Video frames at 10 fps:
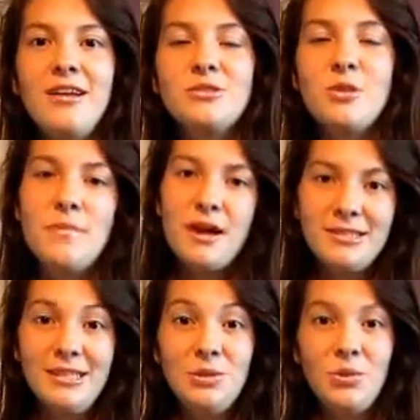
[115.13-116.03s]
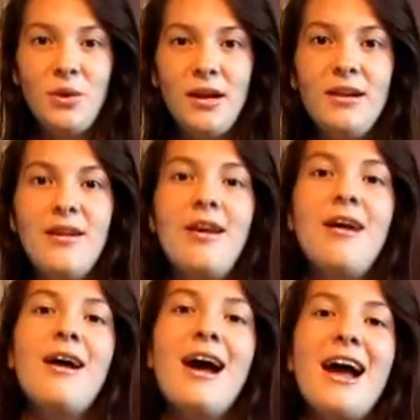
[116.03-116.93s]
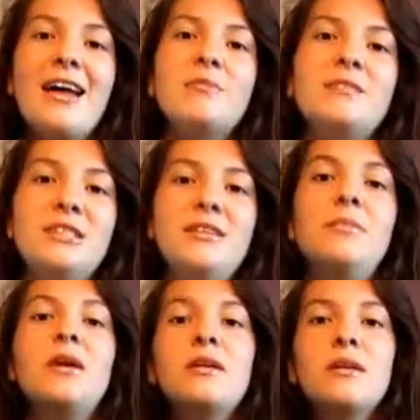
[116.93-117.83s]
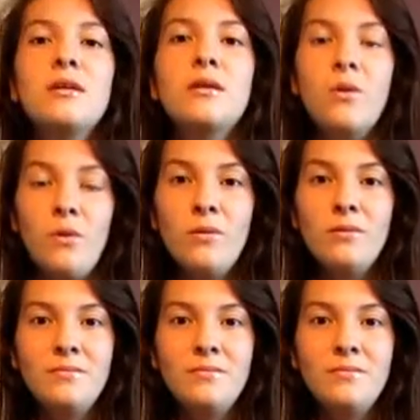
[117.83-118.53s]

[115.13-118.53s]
So I'm not Team Dorian, I am Team Chaol.